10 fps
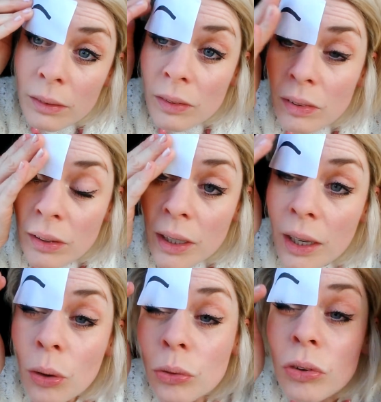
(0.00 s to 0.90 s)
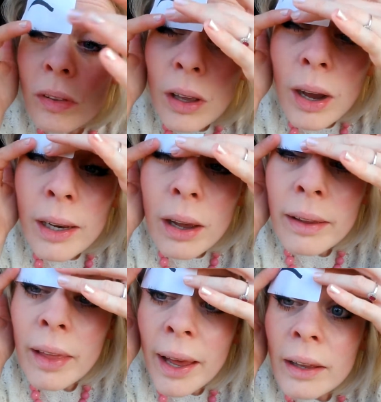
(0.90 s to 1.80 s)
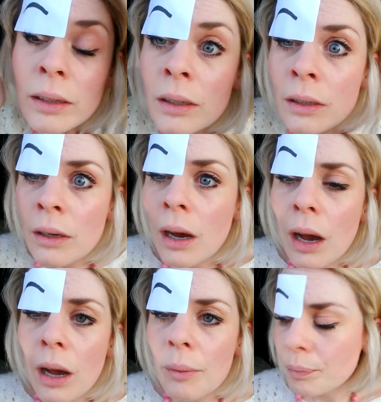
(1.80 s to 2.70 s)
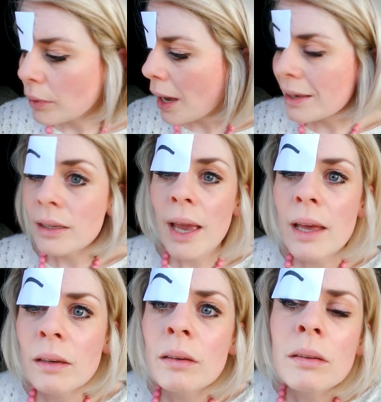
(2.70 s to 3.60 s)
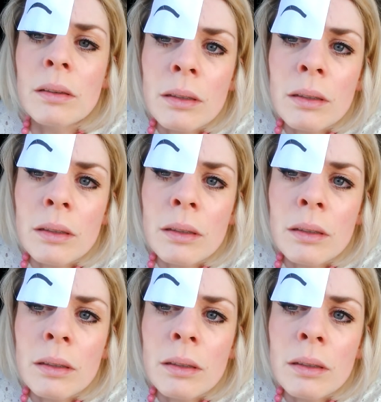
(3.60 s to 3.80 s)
stick it onto the eye like that. And again,